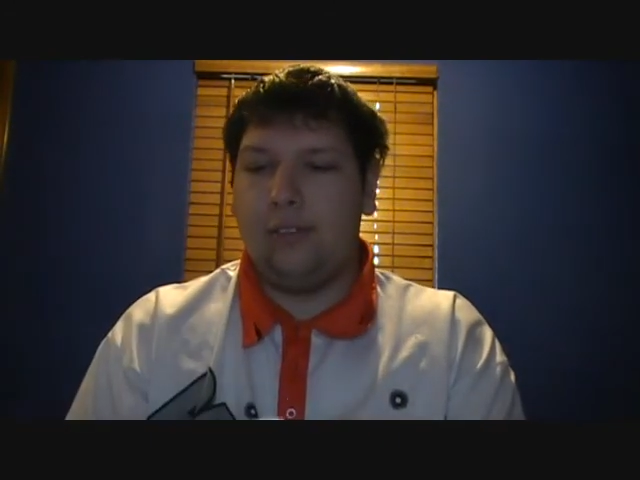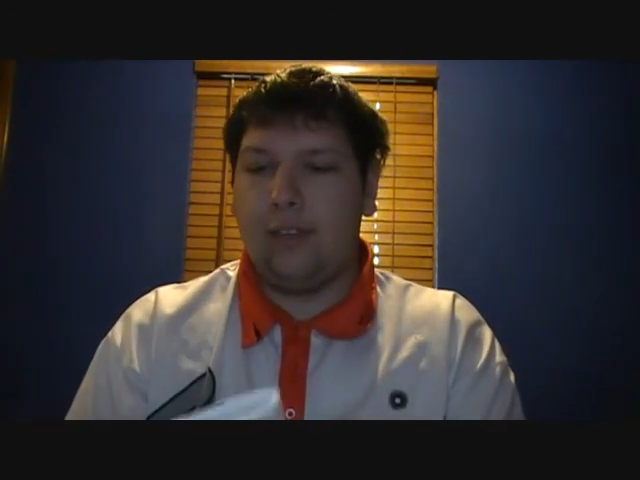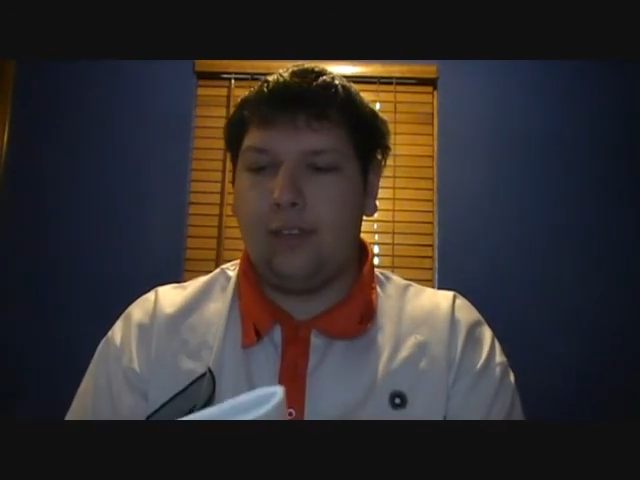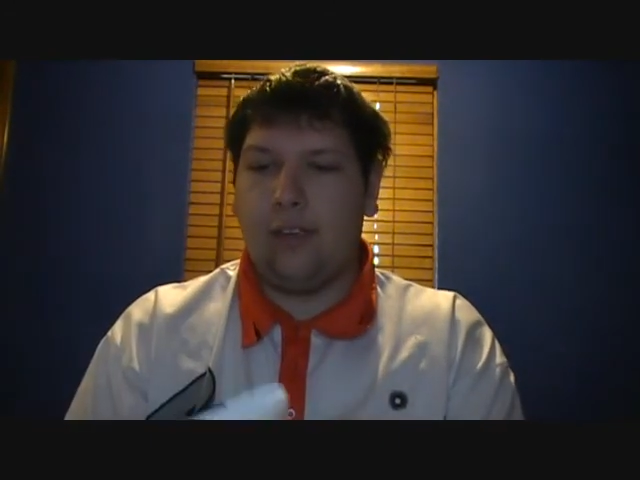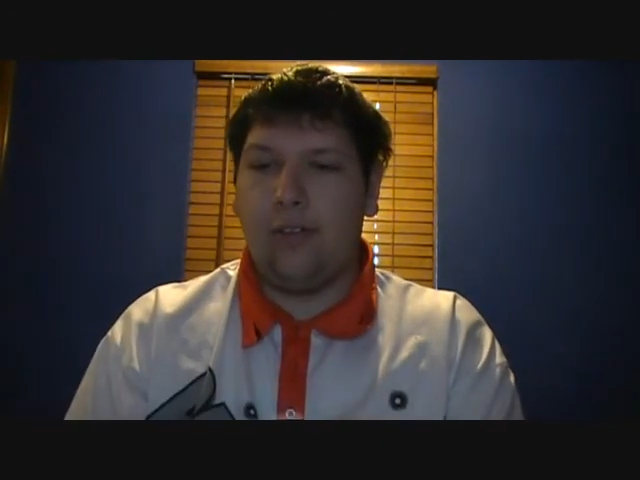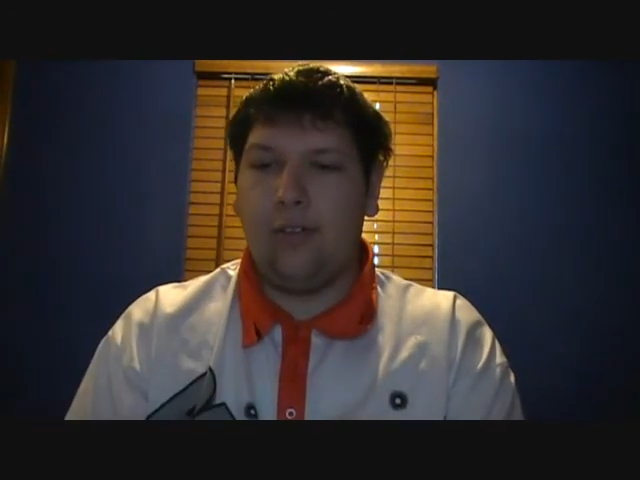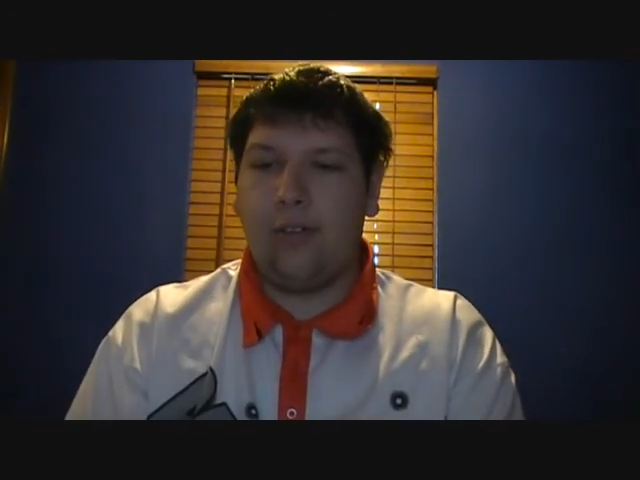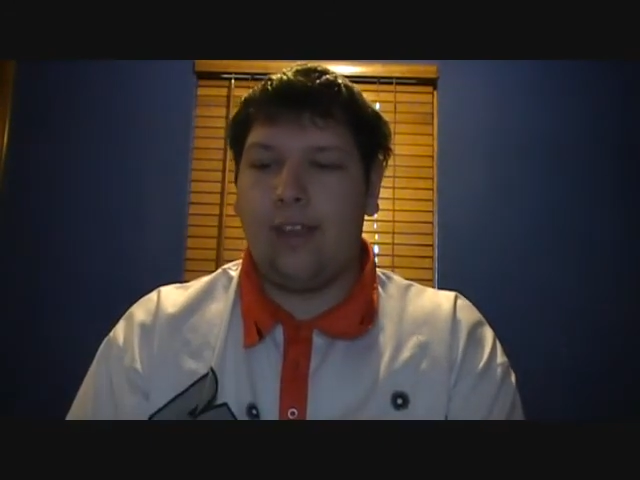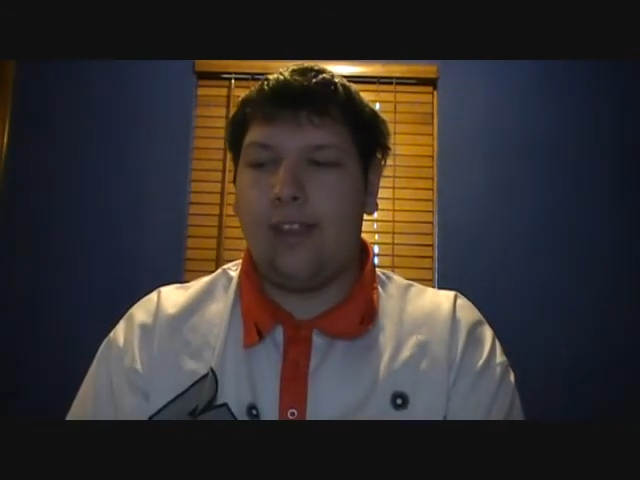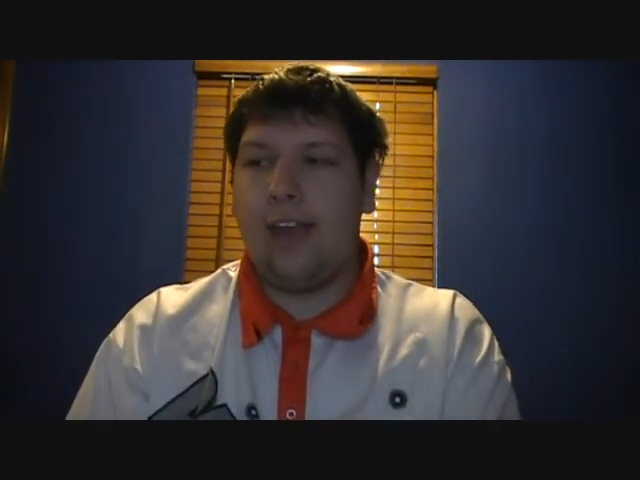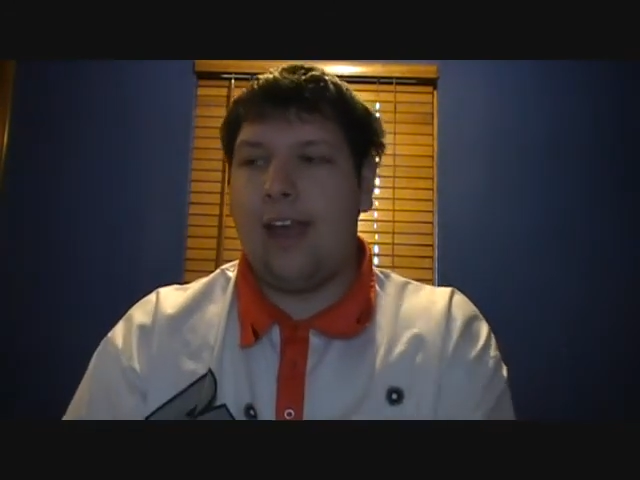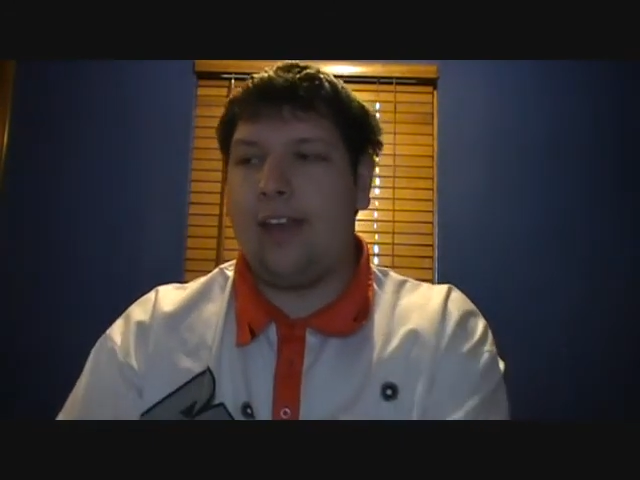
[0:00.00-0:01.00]
so you'll
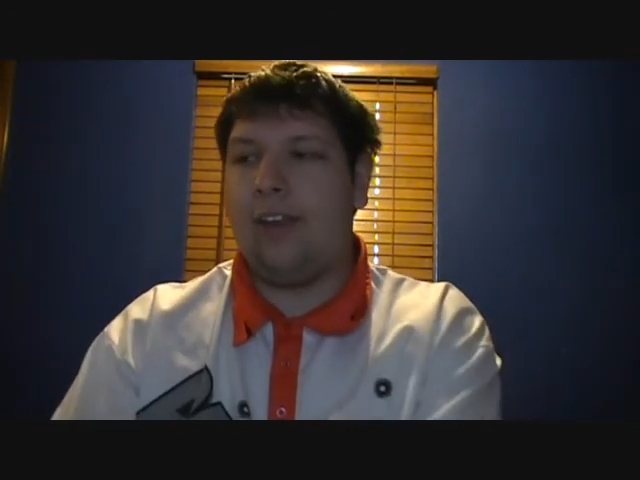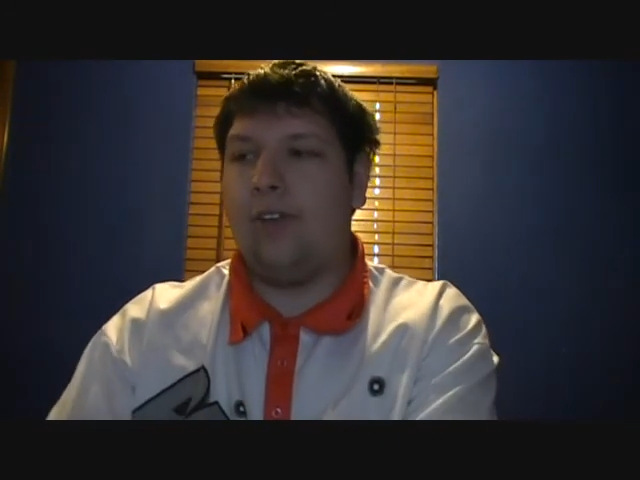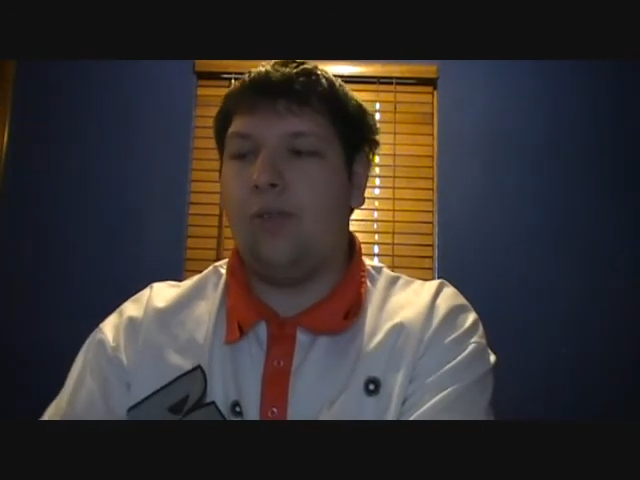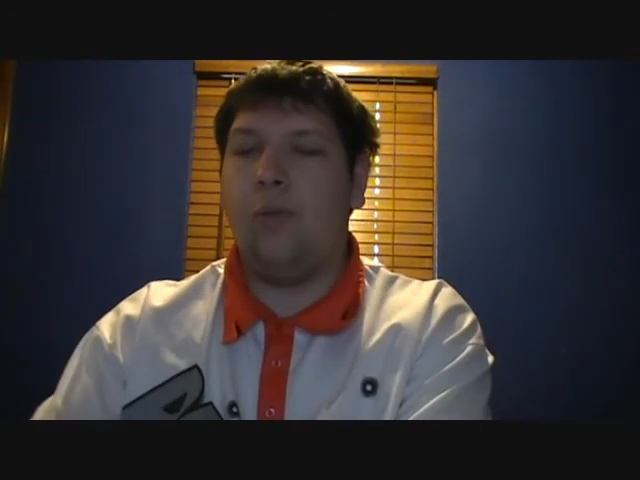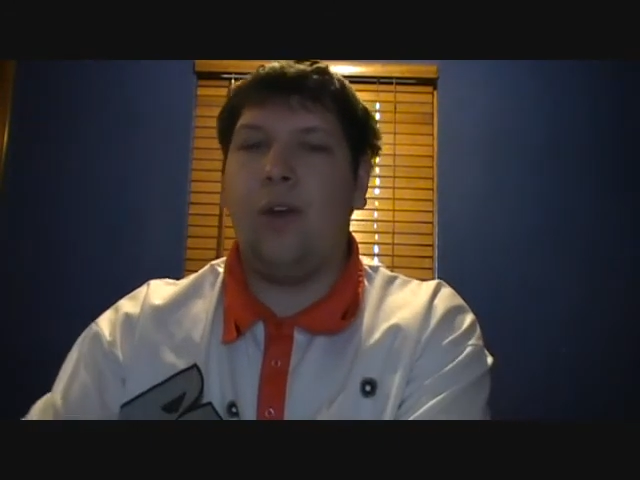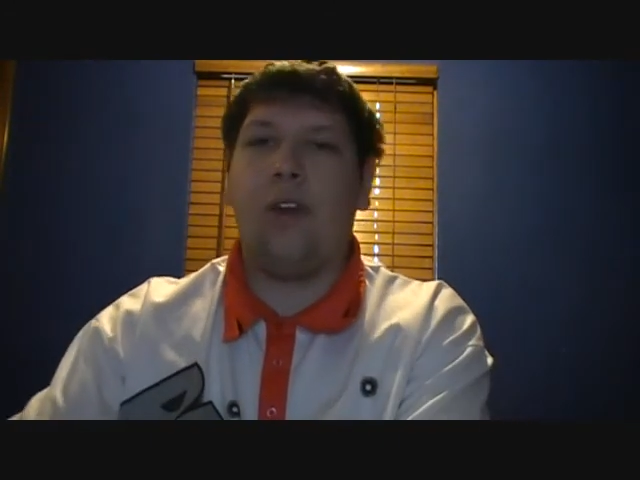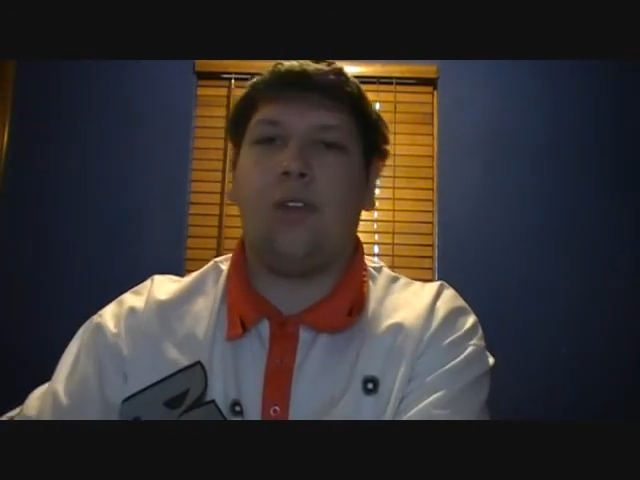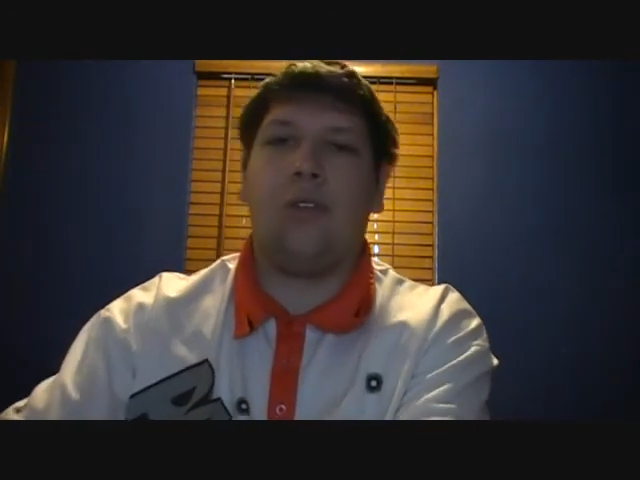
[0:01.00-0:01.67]
get that and you'll work